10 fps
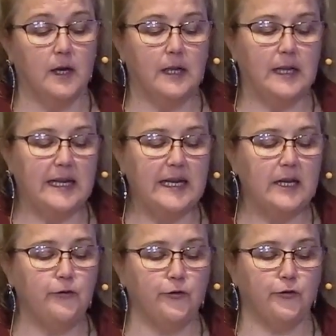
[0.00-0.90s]

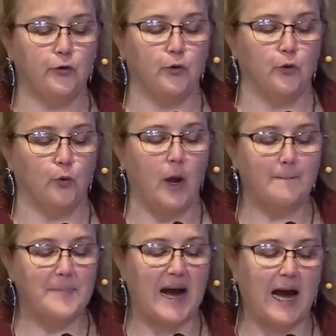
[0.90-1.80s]
leads to
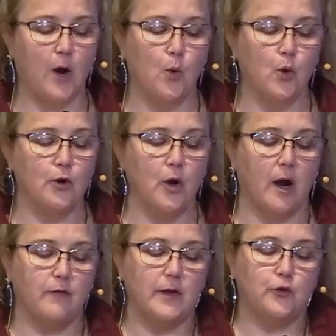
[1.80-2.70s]
power
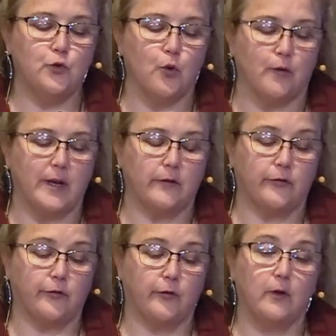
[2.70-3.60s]
of
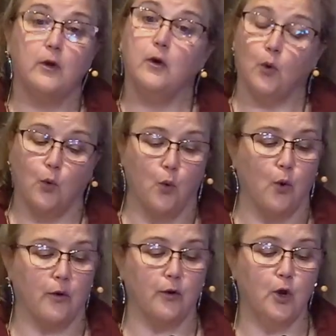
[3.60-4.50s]
endurance,
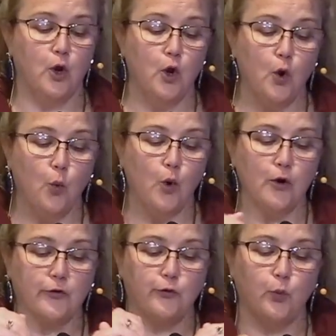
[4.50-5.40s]
or
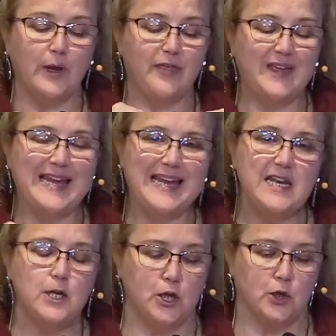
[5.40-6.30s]
works
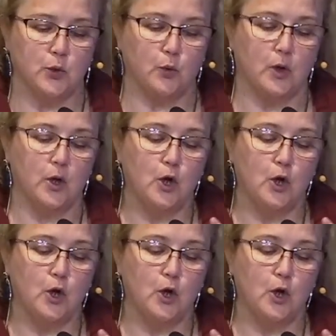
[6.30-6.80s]
within you